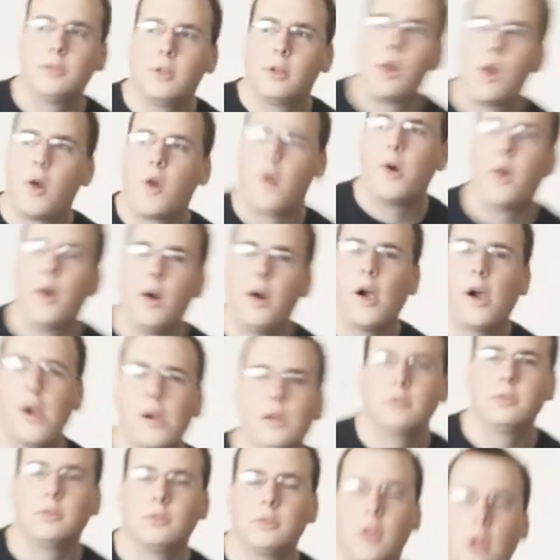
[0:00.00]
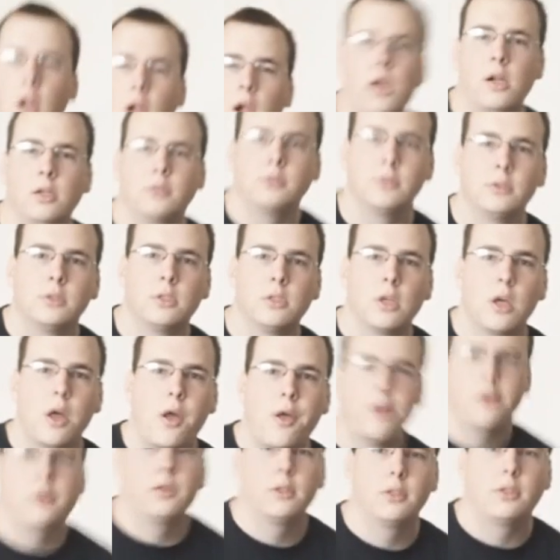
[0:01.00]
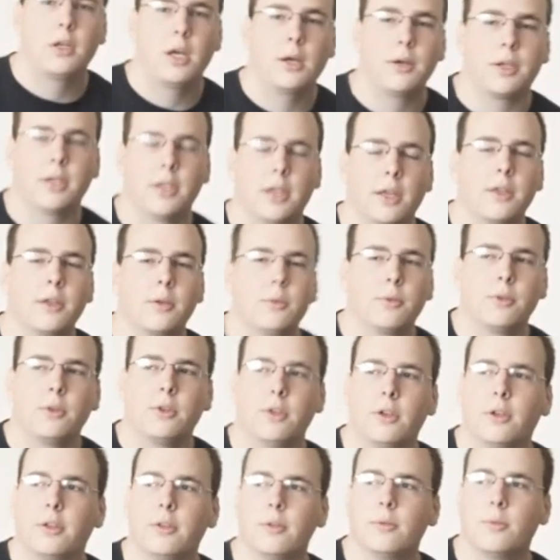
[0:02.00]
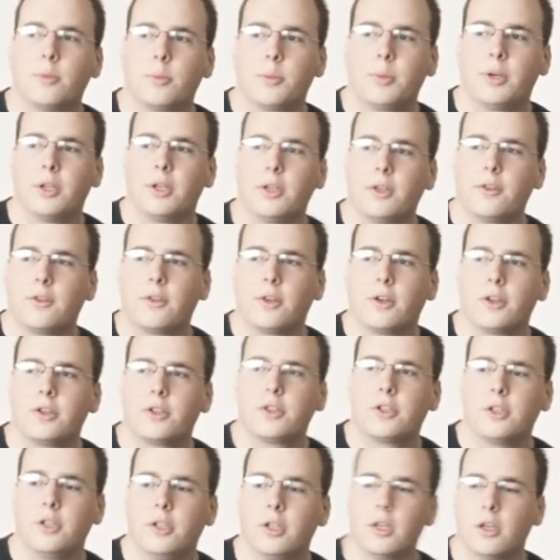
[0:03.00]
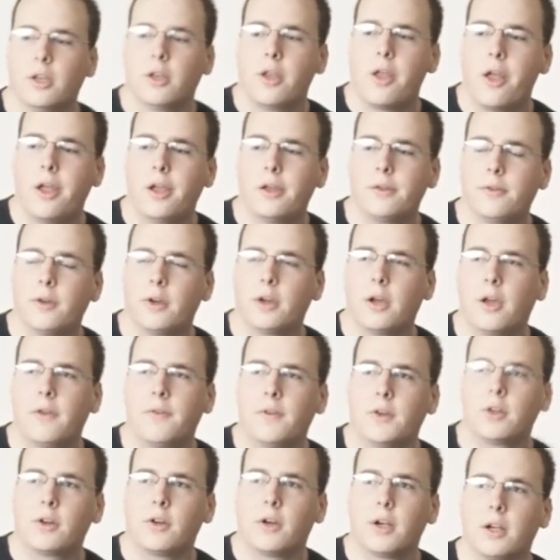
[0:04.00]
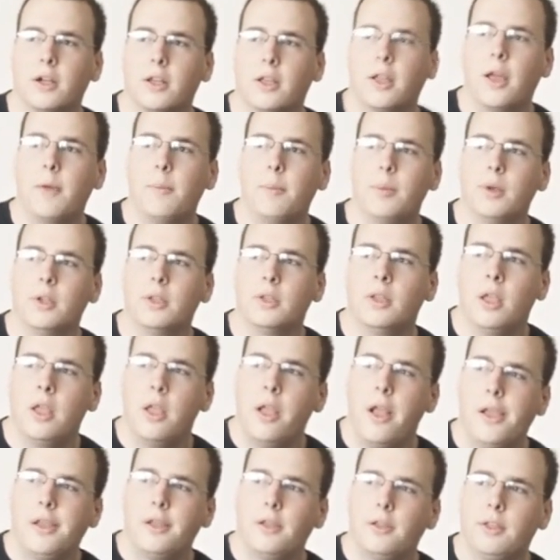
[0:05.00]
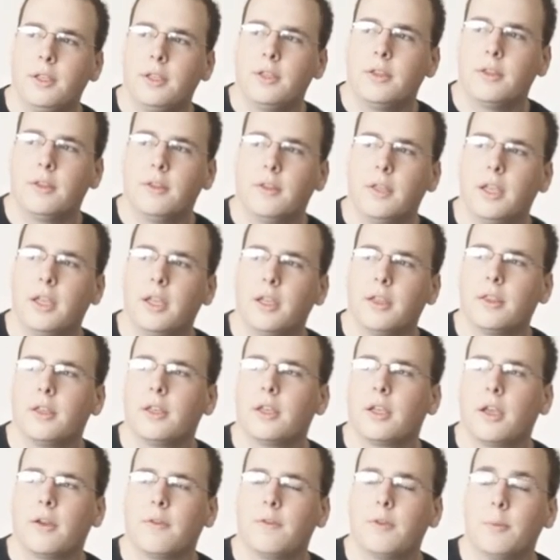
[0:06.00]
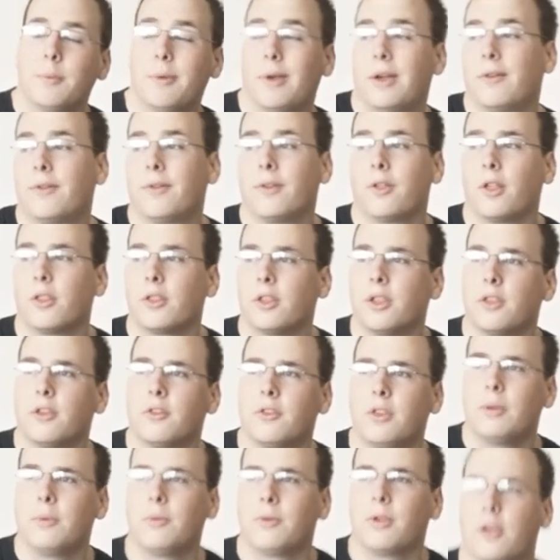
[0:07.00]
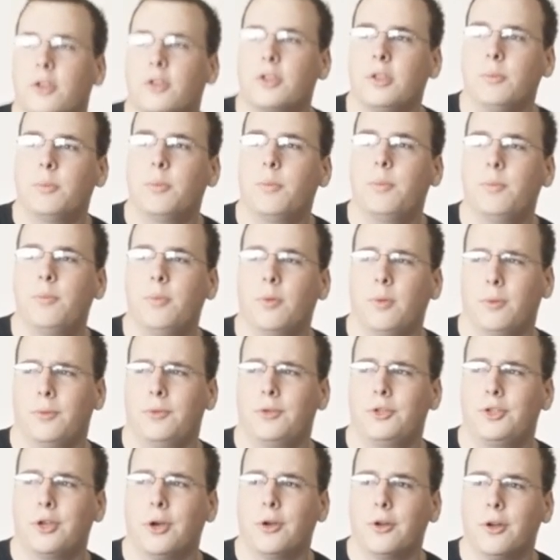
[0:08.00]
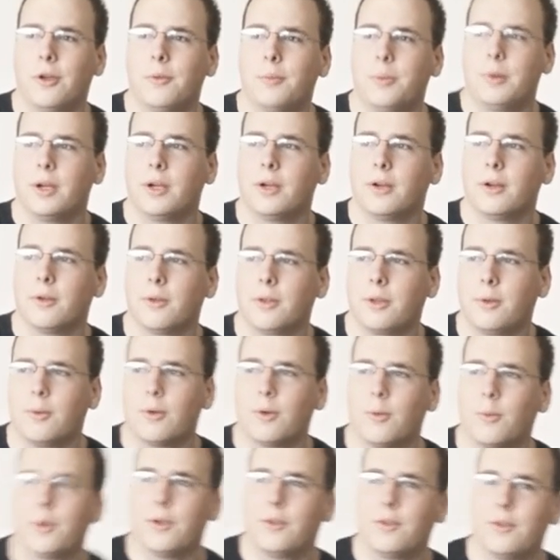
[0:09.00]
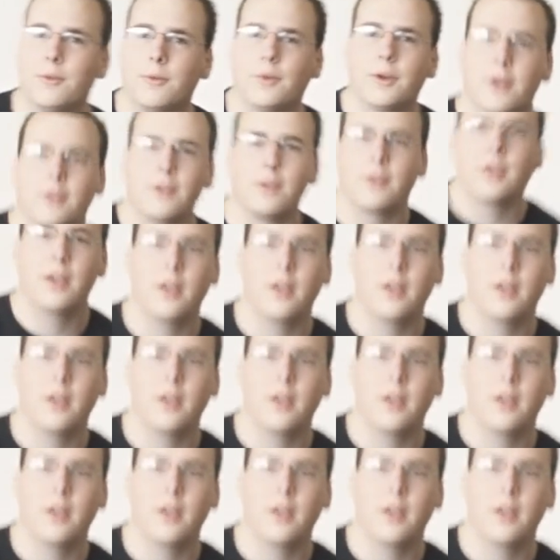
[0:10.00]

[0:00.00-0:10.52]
we're gonna do good, bro. Okay, I think we'll do good. We're pretty yeah. good search, you know. Uh, I fuck around a lot, but at the end of the day, I think I feel bad for all the other teams that actually showed up here. Like, what a waste of fucking